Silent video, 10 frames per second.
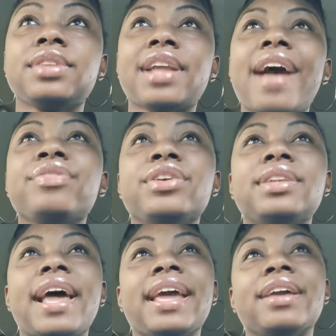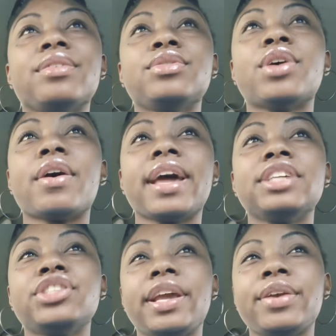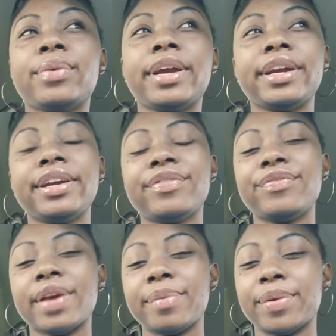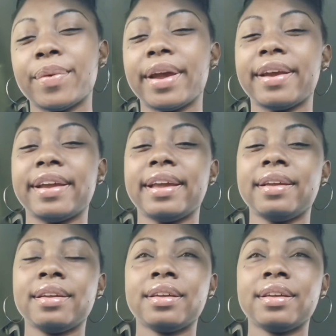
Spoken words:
After, like, okay, January, February,